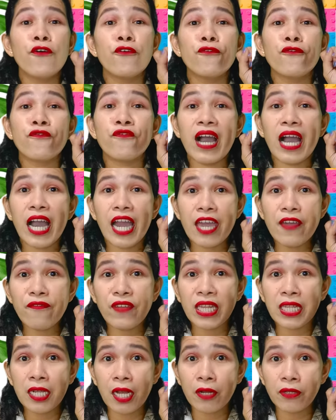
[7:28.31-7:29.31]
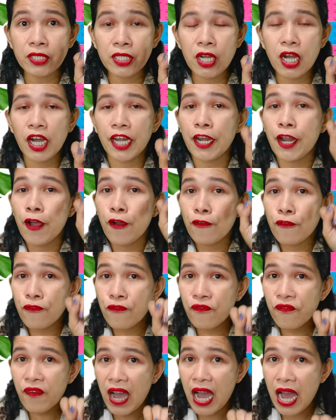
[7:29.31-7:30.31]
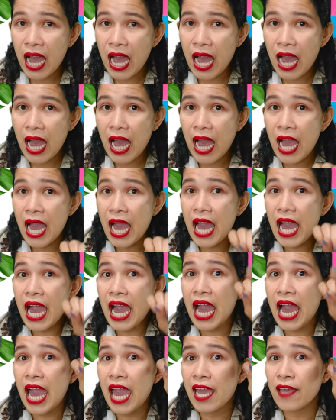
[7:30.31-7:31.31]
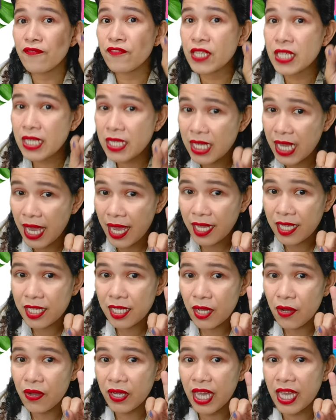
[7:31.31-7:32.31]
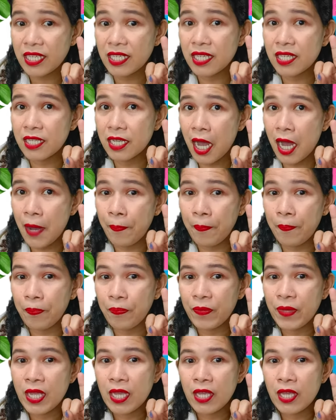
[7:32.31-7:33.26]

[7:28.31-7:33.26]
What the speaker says: 5 and count on. 5, 6. Okay, stop.